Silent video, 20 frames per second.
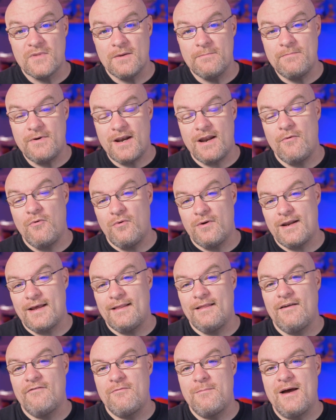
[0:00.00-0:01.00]
But what I
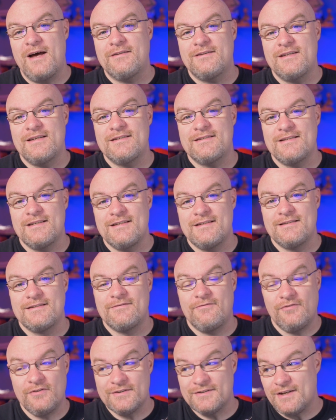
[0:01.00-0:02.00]
love about this is,
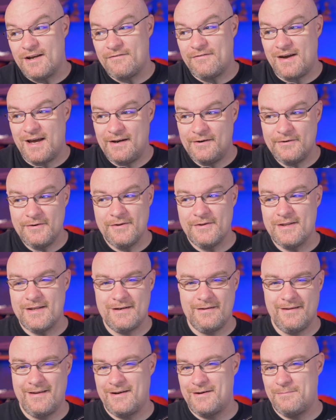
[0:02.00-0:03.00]
first off, I don't know that
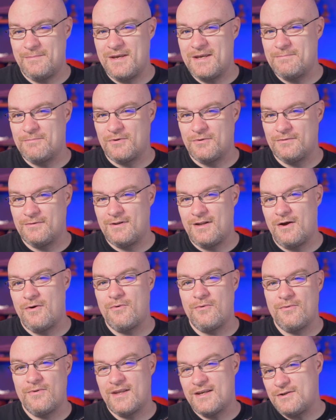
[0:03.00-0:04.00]
a lot of people
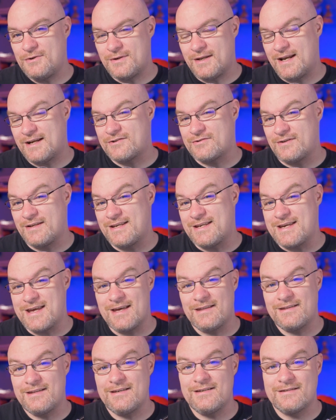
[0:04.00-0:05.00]
know that you can actually
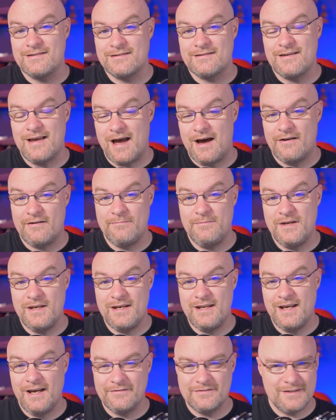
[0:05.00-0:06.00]
get this out of P
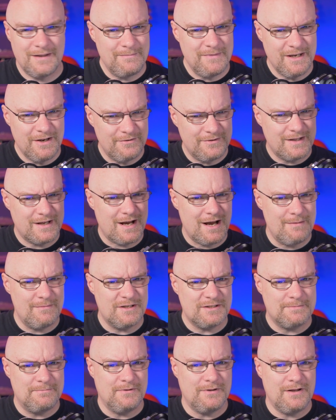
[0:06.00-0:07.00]
D Fs. Let me know in the
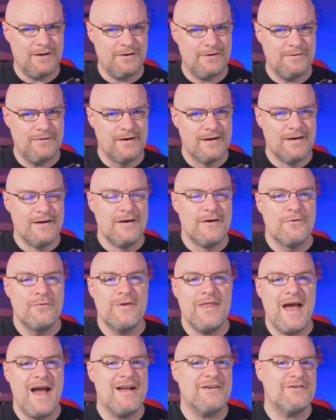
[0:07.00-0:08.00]
comments below
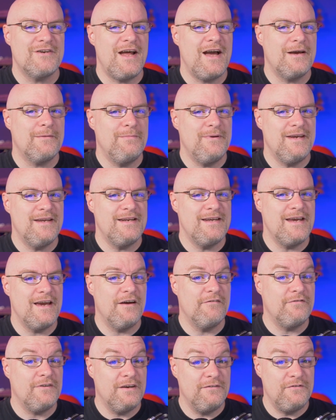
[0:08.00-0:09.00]
with hashtag P D
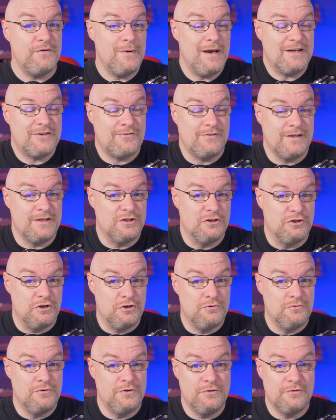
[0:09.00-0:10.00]
F if you actually
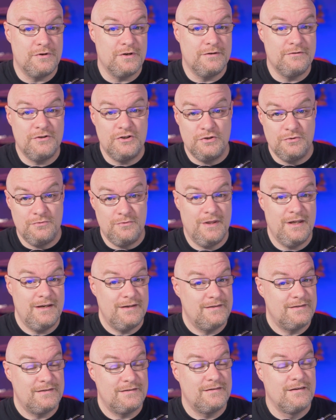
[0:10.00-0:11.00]
knew you could do
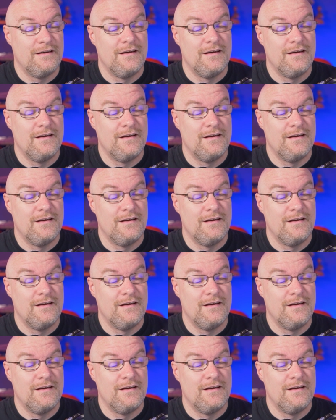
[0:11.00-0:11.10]
this.